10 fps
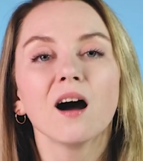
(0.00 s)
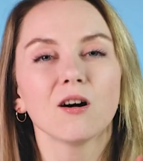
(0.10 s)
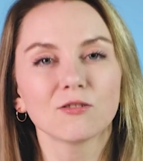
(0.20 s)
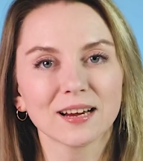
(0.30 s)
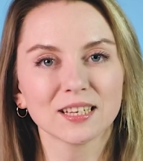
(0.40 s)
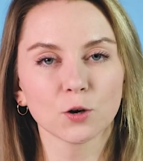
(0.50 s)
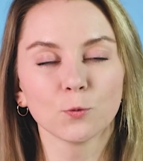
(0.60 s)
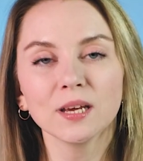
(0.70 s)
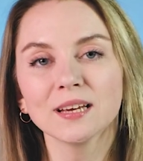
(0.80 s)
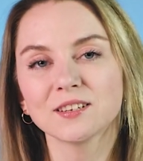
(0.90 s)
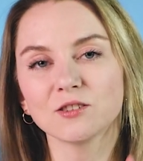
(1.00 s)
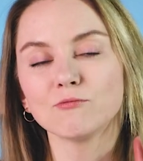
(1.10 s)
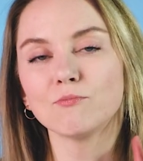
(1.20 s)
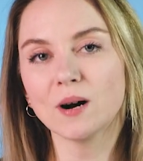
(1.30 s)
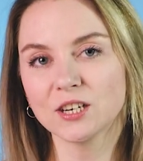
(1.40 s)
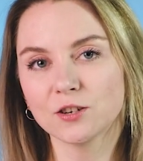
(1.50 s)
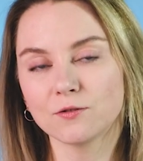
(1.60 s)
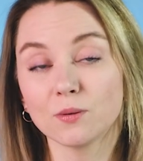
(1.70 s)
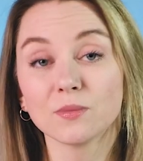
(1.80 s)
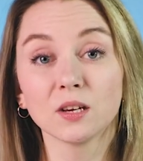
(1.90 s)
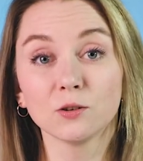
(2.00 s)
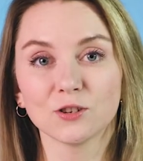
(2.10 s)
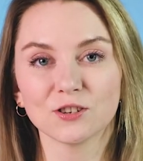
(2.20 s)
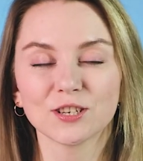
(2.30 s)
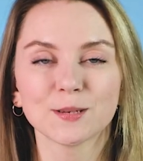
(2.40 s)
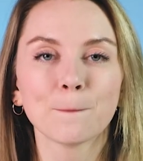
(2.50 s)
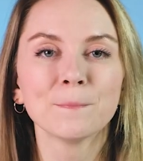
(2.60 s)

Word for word: All right, so we get certain budget from the users.